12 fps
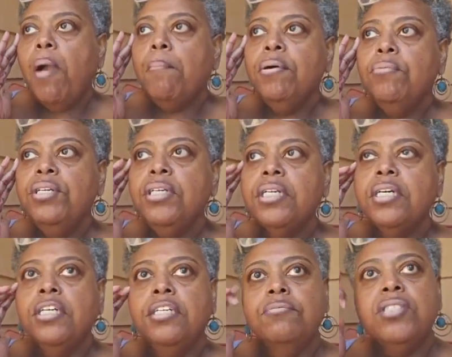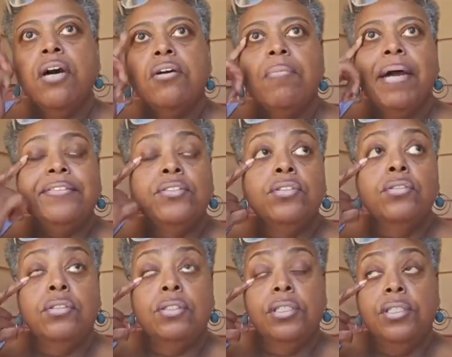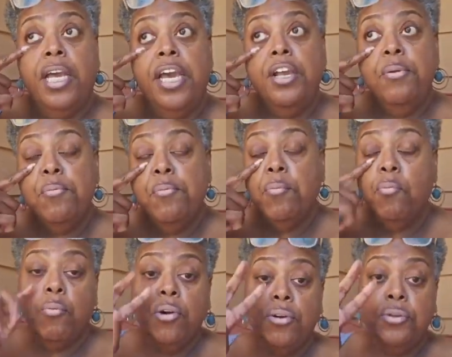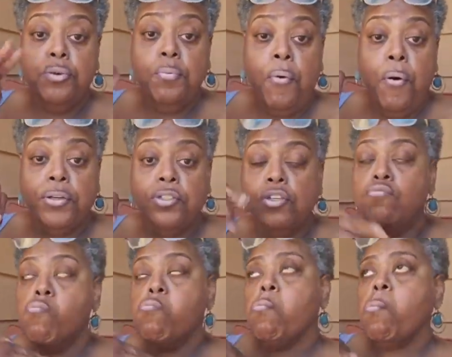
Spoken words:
But we're gonna talk about today. We're gonna do part 2.